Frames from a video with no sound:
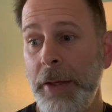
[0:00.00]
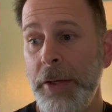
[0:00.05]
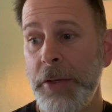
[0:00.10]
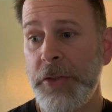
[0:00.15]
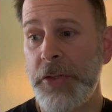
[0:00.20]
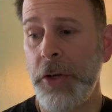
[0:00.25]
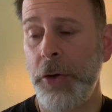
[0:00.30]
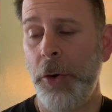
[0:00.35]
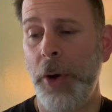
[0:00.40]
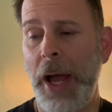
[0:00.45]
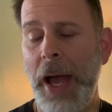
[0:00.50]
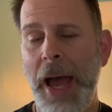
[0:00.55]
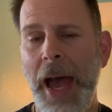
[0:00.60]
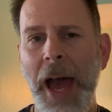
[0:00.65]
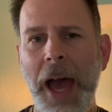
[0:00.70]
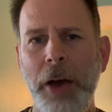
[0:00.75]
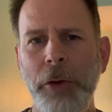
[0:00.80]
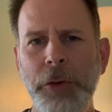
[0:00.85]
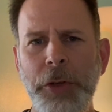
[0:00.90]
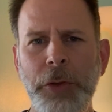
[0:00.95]
So
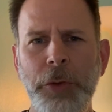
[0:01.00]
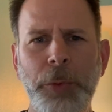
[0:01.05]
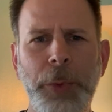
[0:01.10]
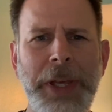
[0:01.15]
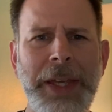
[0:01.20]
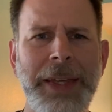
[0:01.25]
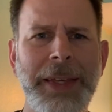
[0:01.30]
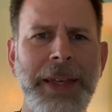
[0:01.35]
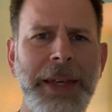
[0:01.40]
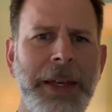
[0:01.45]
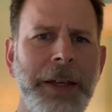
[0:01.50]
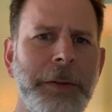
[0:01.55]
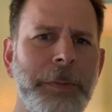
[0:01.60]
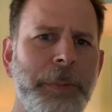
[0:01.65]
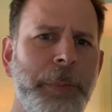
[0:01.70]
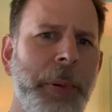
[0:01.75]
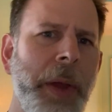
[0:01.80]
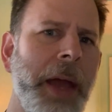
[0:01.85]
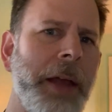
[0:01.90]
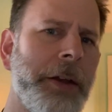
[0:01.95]
how do we
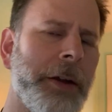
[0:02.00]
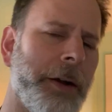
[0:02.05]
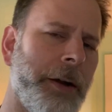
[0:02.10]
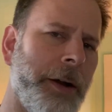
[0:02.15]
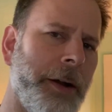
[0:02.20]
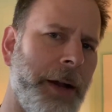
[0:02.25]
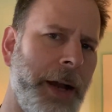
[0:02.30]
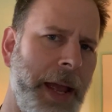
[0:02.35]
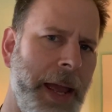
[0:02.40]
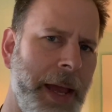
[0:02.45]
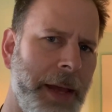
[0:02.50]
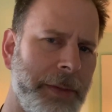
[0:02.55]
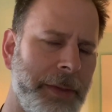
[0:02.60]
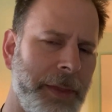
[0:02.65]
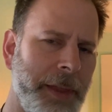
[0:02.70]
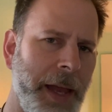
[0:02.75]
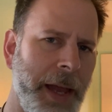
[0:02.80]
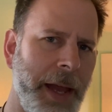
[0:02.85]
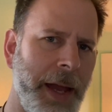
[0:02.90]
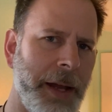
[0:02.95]
get better at
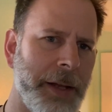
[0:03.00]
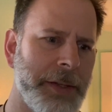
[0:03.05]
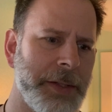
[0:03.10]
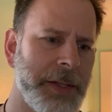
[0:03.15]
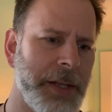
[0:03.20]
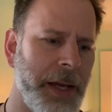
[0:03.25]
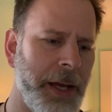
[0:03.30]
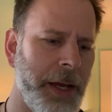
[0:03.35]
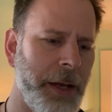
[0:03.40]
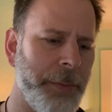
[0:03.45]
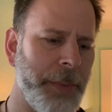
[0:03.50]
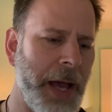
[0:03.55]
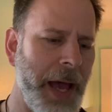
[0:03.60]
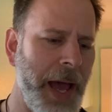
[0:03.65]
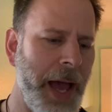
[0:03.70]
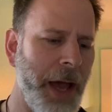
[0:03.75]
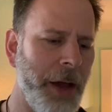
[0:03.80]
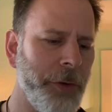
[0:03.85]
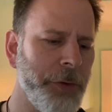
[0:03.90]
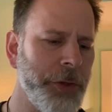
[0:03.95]
that?
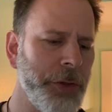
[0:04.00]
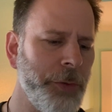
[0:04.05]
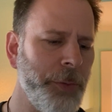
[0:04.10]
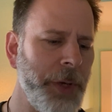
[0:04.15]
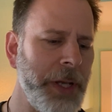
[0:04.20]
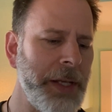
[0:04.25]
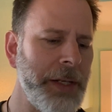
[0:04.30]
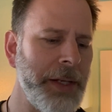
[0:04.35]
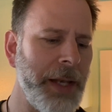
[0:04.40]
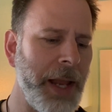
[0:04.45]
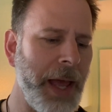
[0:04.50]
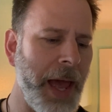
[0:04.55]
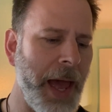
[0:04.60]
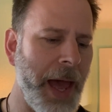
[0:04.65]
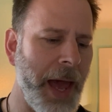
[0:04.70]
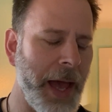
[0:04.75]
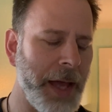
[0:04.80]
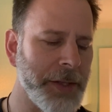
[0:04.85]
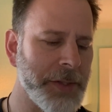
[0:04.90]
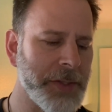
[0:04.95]
How do we
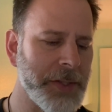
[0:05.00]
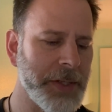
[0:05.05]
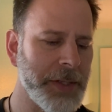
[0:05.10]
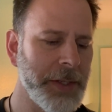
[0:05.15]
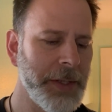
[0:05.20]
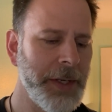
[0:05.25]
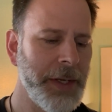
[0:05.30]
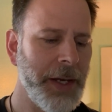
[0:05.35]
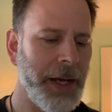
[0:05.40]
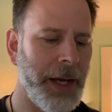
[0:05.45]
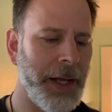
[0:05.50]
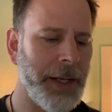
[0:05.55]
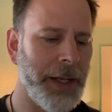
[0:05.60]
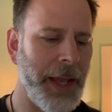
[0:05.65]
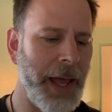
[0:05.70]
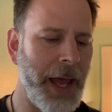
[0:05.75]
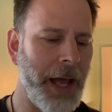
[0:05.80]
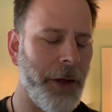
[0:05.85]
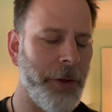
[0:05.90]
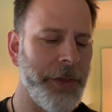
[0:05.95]
not
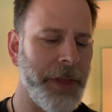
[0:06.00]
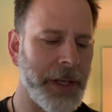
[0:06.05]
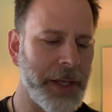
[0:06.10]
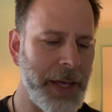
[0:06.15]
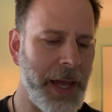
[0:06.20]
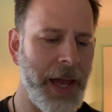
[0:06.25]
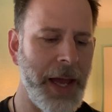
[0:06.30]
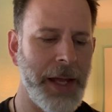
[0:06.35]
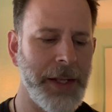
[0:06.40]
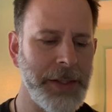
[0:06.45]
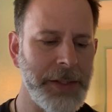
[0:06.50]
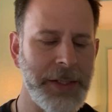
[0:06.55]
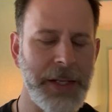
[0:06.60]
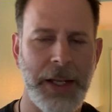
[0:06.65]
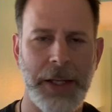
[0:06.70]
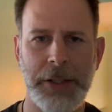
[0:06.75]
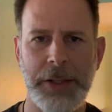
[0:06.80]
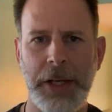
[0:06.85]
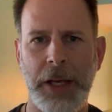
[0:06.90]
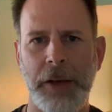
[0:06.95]
allow the
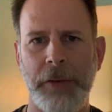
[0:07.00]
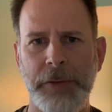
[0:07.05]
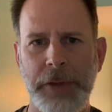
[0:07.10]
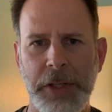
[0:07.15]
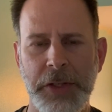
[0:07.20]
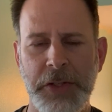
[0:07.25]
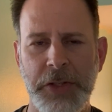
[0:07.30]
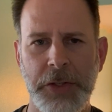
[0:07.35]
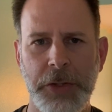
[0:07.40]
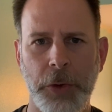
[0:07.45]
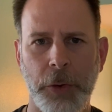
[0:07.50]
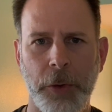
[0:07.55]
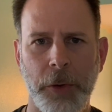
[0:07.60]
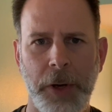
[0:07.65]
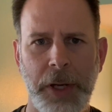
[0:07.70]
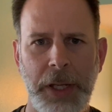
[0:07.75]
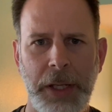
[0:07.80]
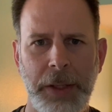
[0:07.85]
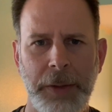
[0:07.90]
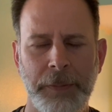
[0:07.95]
content of the
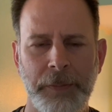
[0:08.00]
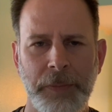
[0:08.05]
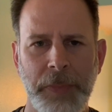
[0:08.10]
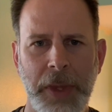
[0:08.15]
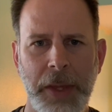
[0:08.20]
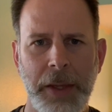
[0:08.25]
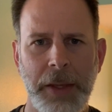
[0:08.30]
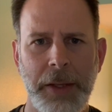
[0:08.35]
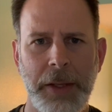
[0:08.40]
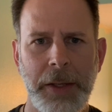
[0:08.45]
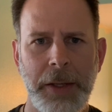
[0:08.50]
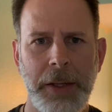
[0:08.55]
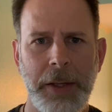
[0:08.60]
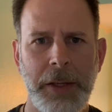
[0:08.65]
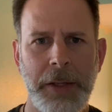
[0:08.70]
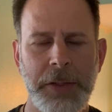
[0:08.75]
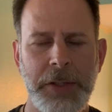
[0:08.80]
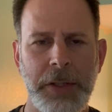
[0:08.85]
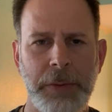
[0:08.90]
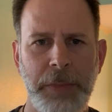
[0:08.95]
story
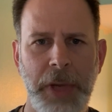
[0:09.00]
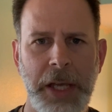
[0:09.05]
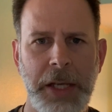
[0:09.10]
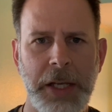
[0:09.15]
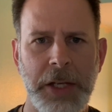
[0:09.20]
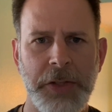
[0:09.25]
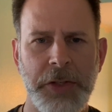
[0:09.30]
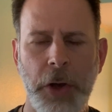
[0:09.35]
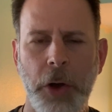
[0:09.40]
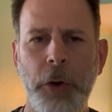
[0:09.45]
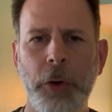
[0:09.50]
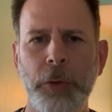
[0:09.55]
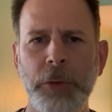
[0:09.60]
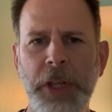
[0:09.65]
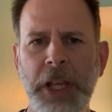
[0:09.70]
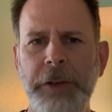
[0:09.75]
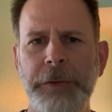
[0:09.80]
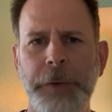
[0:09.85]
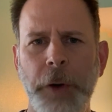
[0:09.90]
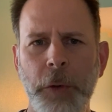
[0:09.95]
to make us
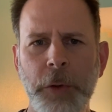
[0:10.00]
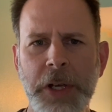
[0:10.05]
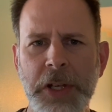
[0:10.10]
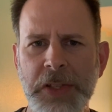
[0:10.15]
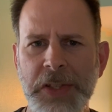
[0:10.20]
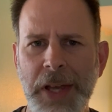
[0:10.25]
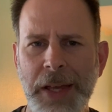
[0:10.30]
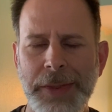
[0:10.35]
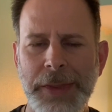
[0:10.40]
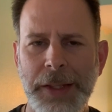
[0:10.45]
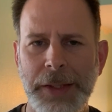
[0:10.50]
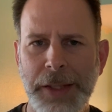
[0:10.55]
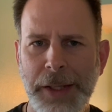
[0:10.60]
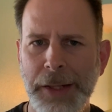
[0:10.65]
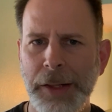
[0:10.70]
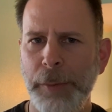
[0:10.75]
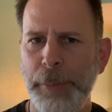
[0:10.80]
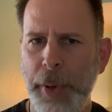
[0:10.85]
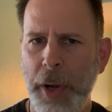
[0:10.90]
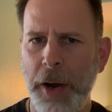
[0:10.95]
only focus on the
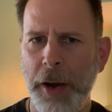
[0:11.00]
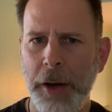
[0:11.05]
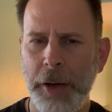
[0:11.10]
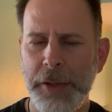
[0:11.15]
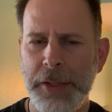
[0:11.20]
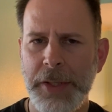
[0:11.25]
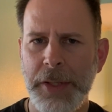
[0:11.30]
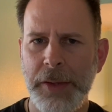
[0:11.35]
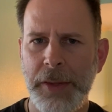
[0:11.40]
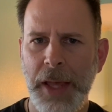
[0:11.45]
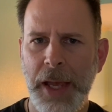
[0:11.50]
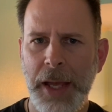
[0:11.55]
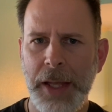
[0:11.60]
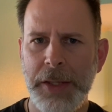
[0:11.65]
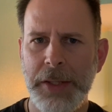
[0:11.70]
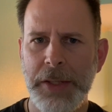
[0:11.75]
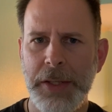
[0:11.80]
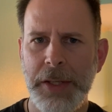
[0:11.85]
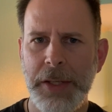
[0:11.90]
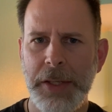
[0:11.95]
little part
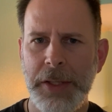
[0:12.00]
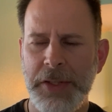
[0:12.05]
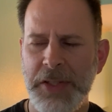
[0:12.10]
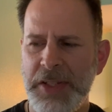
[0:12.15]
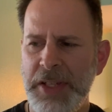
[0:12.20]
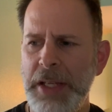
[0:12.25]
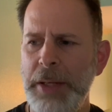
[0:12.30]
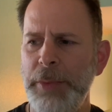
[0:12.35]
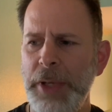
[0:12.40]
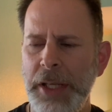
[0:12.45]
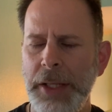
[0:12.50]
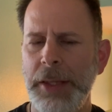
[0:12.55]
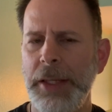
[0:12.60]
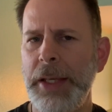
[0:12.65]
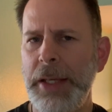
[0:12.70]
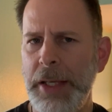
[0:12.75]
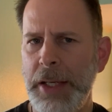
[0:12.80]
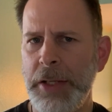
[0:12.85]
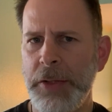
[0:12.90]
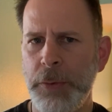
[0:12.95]
that
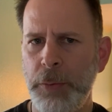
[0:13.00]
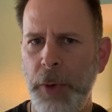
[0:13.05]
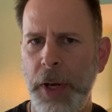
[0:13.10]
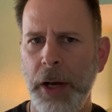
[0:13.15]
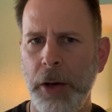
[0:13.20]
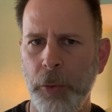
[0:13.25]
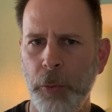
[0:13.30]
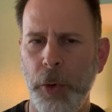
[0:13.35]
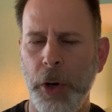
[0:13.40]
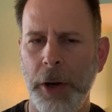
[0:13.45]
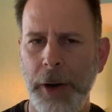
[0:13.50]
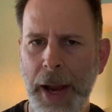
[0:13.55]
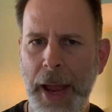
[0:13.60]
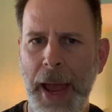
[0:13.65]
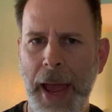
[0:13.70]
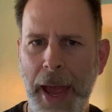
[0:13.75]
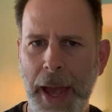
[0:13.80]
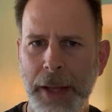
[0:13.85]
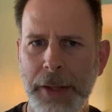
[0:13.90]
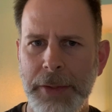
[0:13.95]
seemingly is where we're
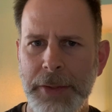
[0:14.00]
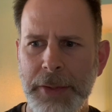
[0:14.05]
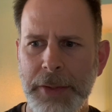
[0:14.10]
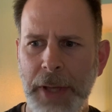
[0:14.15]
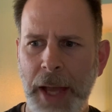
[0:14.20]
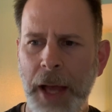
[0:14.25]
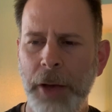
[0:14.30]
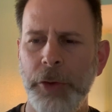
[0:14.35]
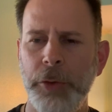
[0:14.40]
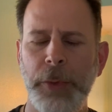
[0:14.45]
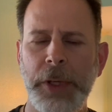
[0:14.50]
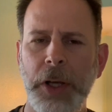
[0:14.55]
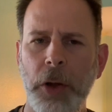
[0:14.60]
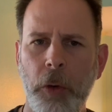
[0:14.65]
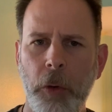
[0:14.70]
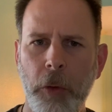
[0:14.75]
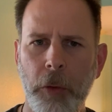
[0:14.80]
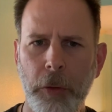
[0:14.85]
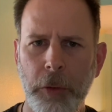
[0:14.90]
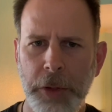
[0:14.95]
at? How do we
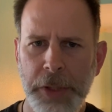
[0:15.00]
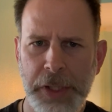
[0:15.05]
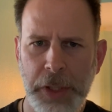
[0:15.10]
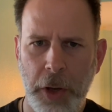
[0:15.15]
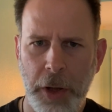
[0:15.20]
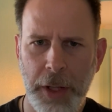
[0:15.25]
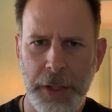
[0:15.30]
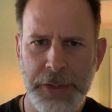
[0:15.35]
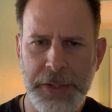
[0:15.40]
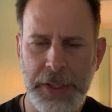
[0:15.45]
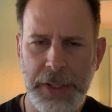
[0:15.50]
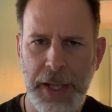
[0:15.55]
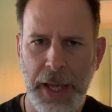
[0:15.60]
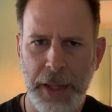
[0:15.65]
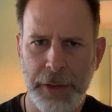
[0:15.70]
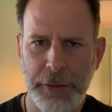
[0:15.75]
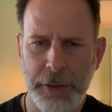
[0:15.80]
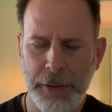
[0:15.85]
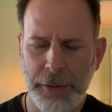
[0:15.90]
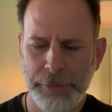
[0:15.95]
hold it all
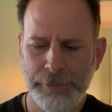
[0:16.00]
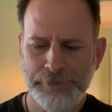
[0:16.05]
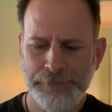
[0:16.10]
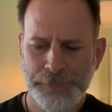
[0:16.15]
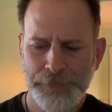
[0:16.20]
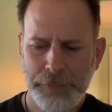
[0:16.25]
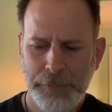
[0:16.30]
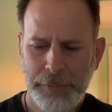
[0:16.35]
together?